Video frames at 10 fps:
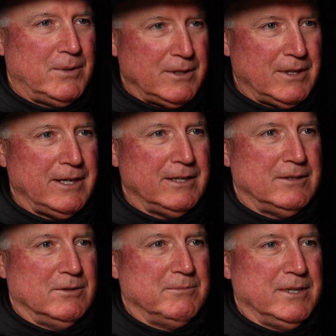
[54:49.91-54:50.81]
Put your leg
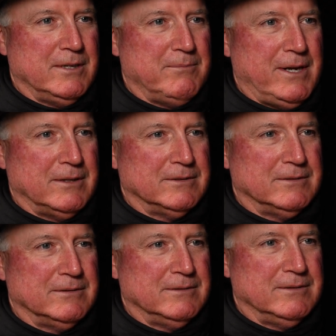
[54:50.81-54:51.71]
into them 10
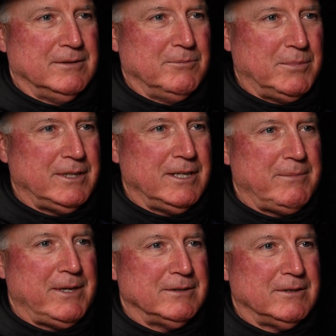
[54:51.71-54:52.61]
pounds. Put
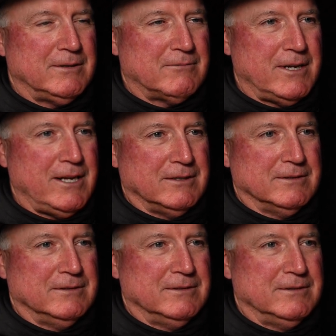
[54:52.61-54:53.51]
10 pounds on the
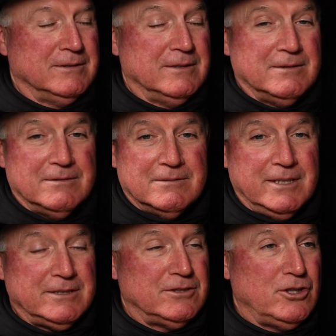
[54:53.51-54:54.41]
rein.
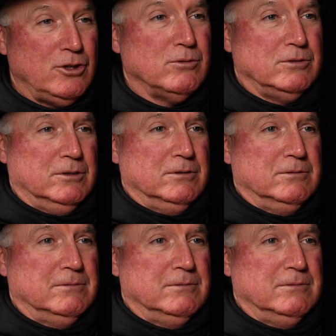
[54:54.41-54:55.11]
That's huge.